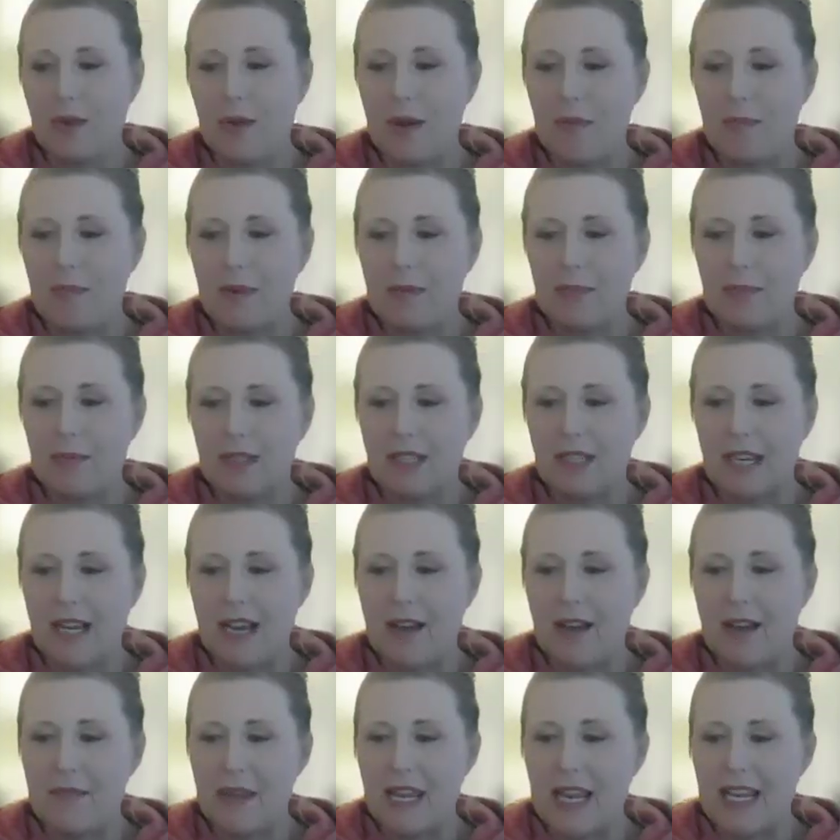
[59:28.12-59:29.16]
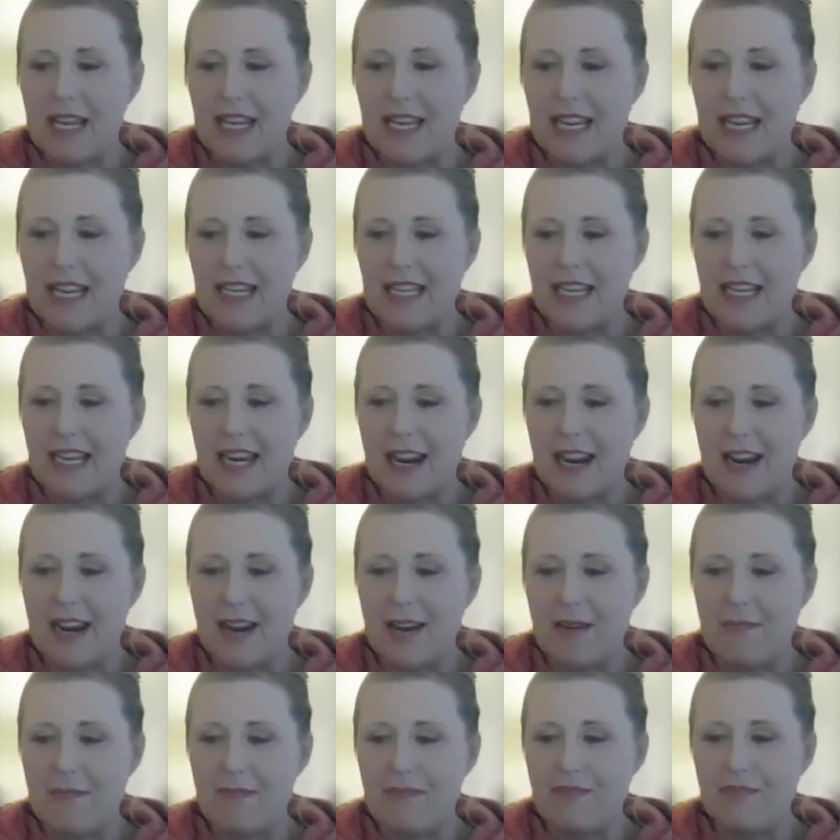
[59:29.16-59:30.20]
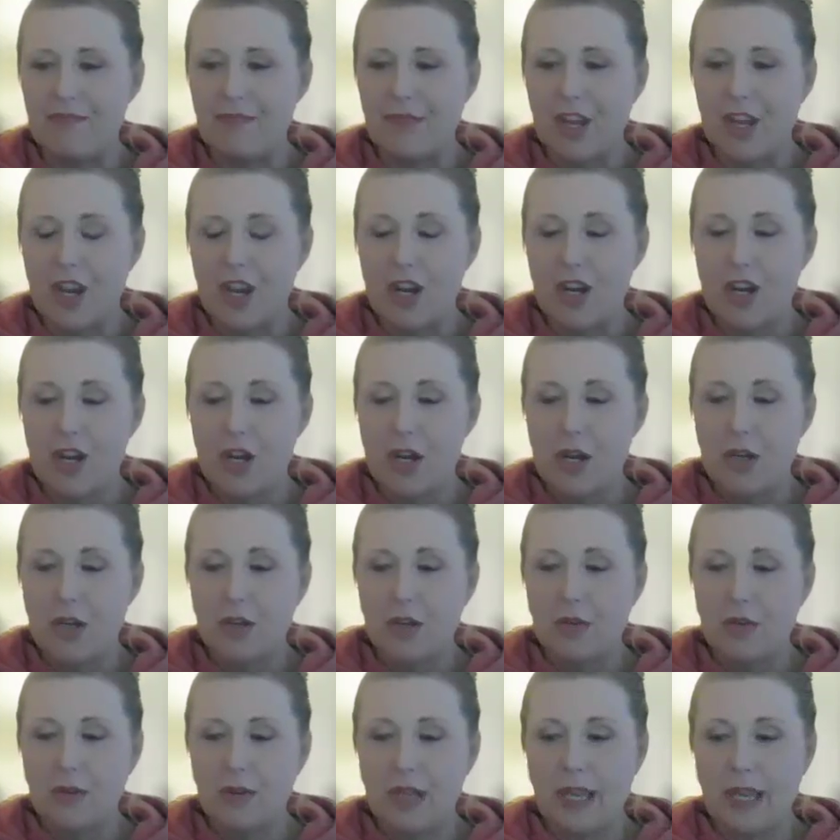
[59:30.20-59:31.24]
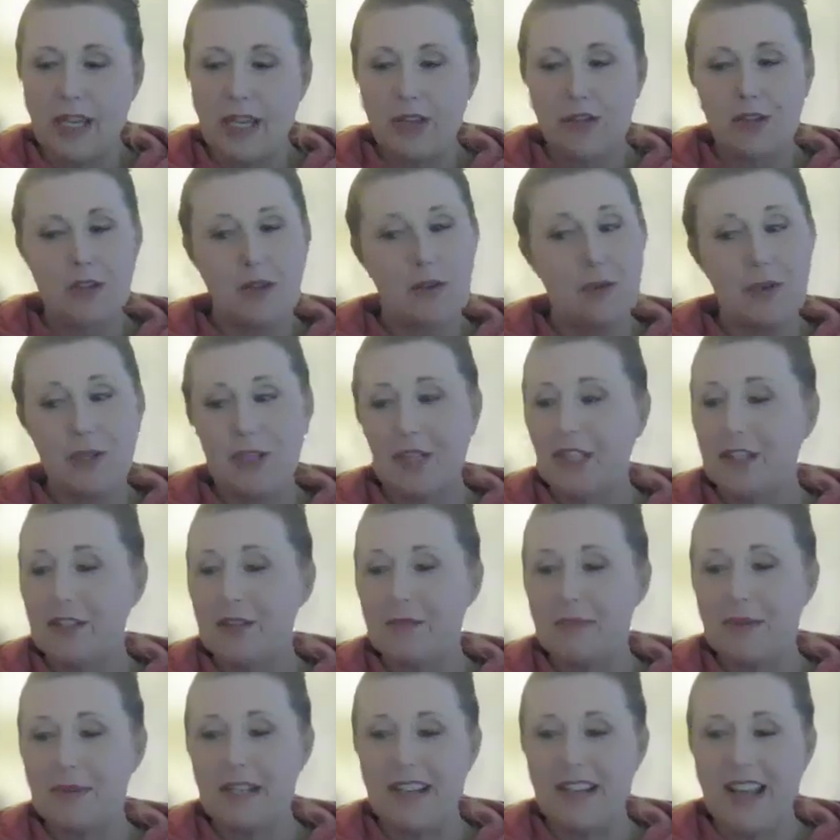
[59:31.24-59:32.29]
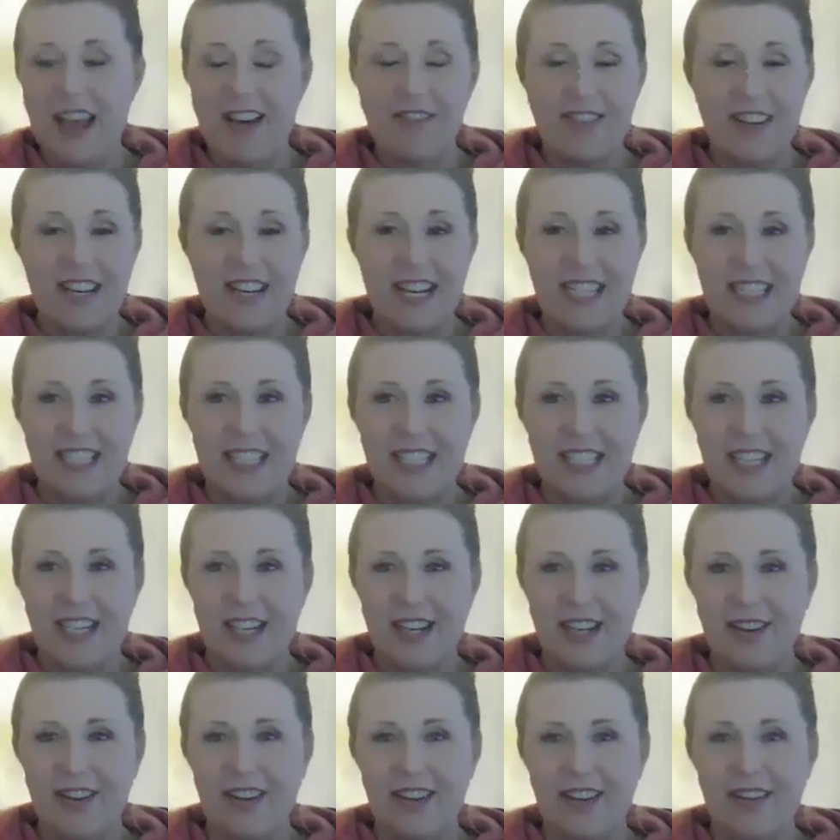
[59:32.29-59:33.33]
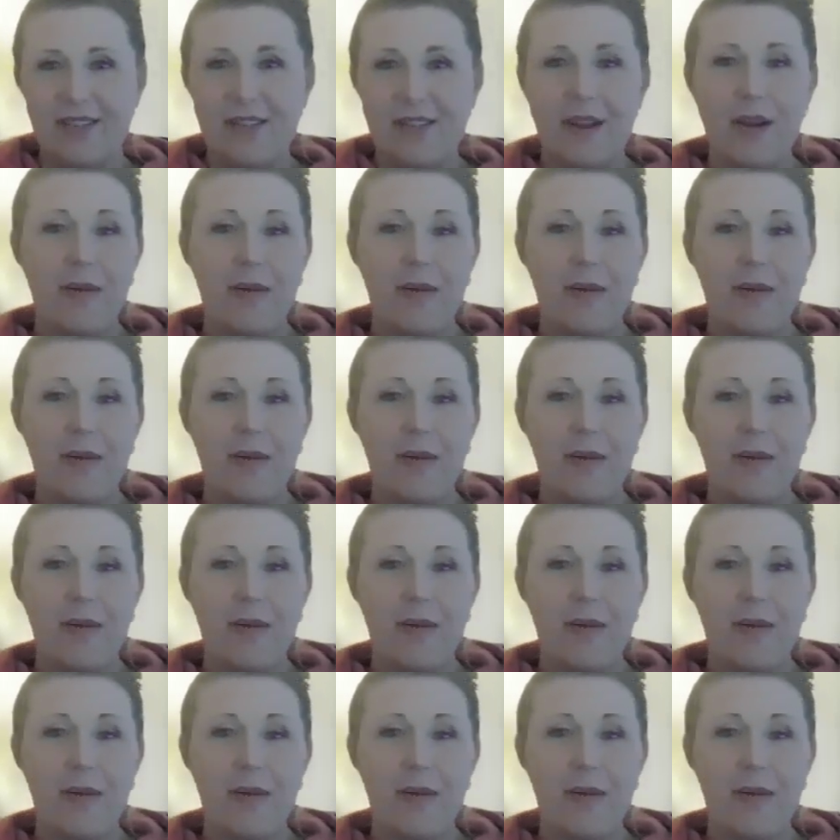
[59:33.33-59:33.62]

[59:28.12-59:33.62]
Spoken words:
want people to come in and like do a little bit of evidentiary